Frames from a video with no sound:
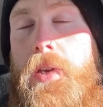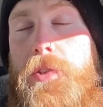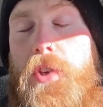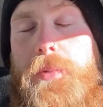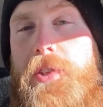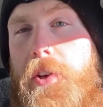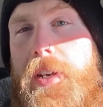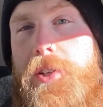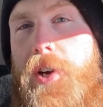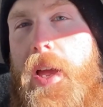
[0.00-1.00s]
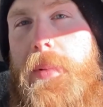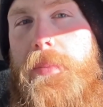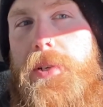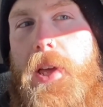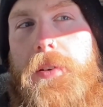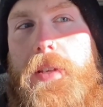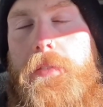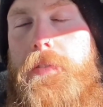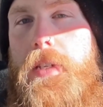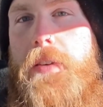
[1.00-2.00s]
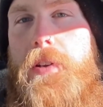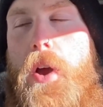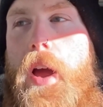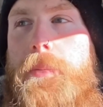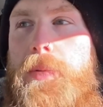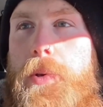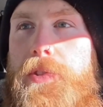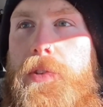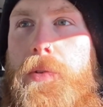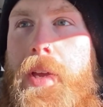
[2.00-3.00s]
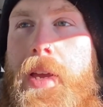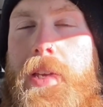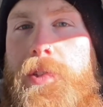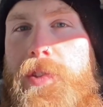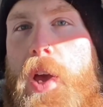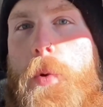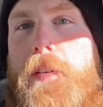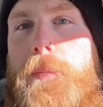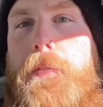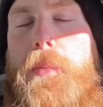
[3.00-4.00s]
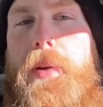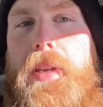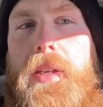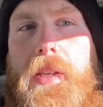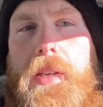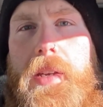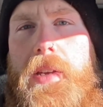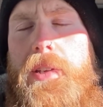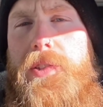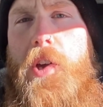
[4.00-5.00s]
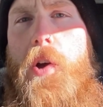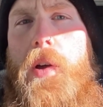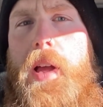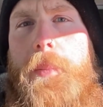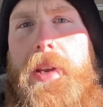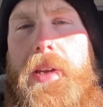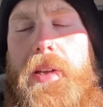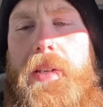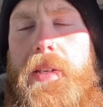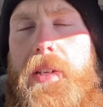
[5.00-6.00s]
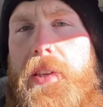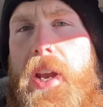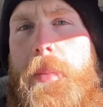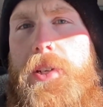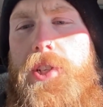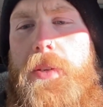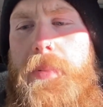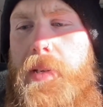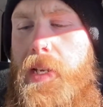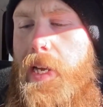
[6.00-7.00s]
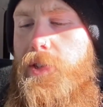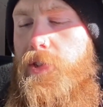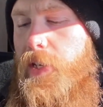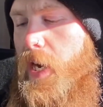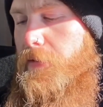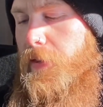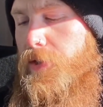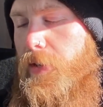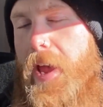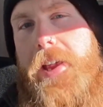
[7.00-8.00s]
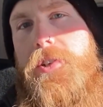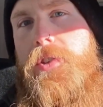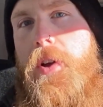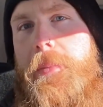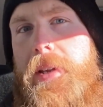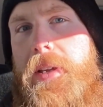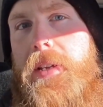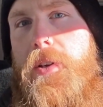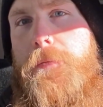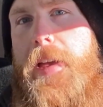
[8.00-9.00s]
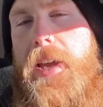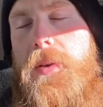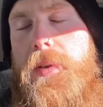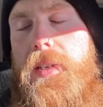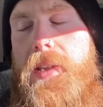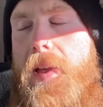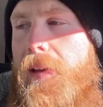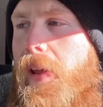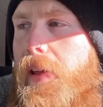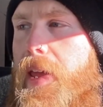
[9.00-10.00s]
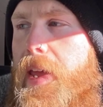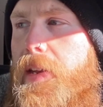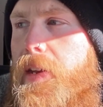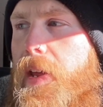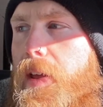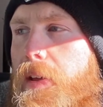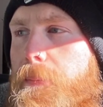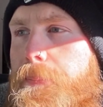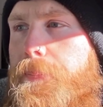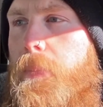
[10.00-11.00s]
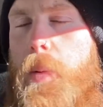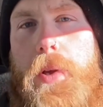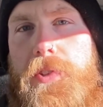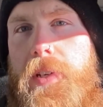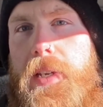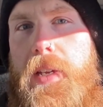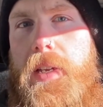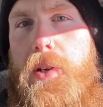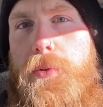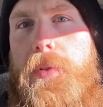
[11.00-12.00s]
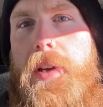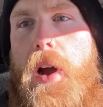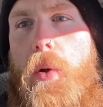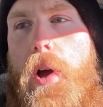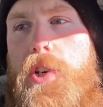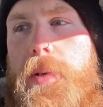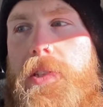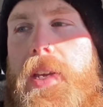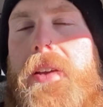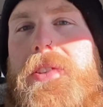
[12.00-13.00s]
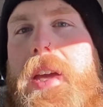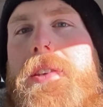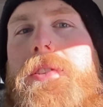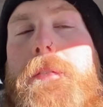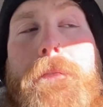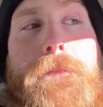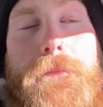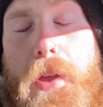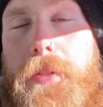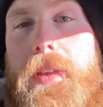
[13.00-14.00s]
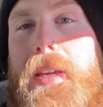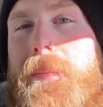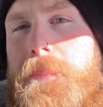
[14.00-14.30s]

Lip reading: So I'm still gonna try and be productive, even though I'm supposed to stay away from everybody. So I'm gonna clean out my Jeep. I just took care of all the trash, so I'm gonna go vacuum it. And I'm also gonna go through the car wash because the outside is filthy.